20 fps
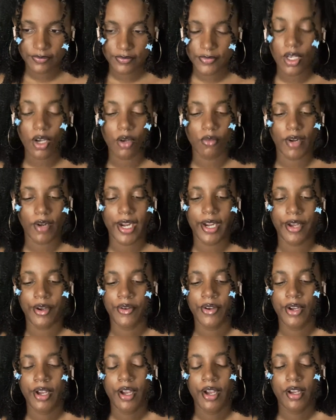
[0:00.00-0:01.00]

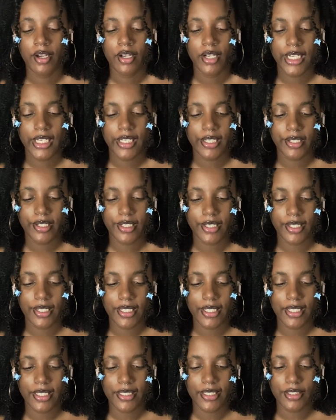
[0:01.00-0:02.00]
around,
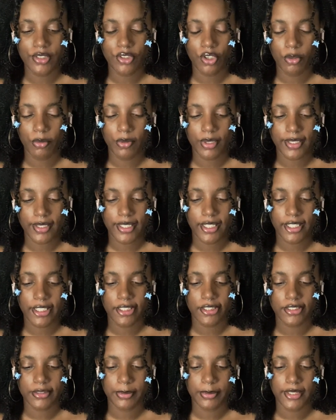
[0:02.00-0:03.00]
and no one
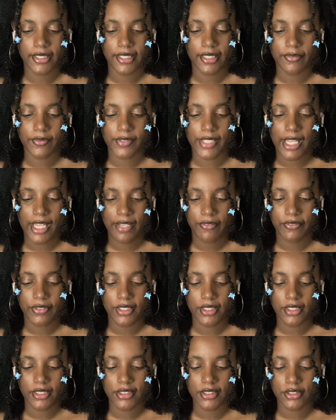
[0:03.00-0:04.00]
cares. But if
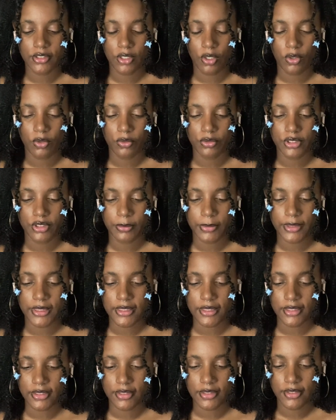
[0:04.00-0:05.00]
Daphne is known to
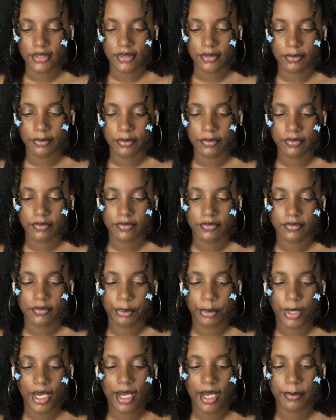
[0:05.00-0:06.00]
be
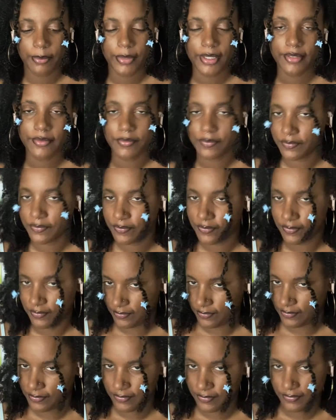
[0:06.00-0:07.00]
popping
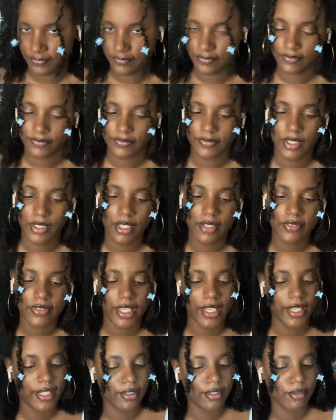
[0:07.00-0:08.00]
her thing